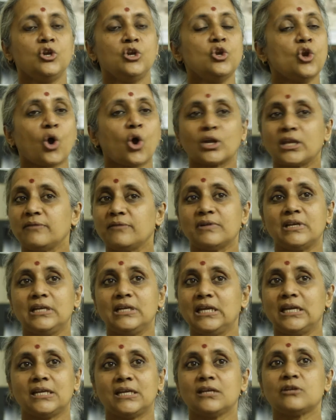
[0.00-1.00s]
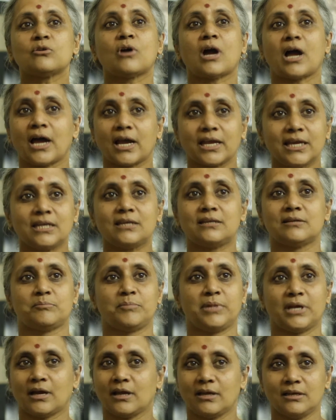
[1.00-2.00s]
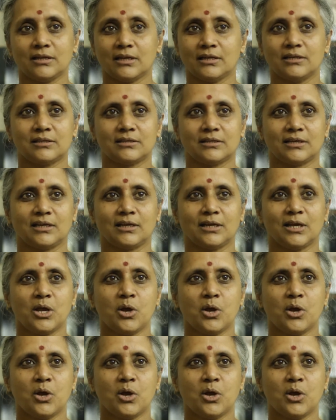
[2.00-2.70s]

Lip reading: not even needing to hide behind anything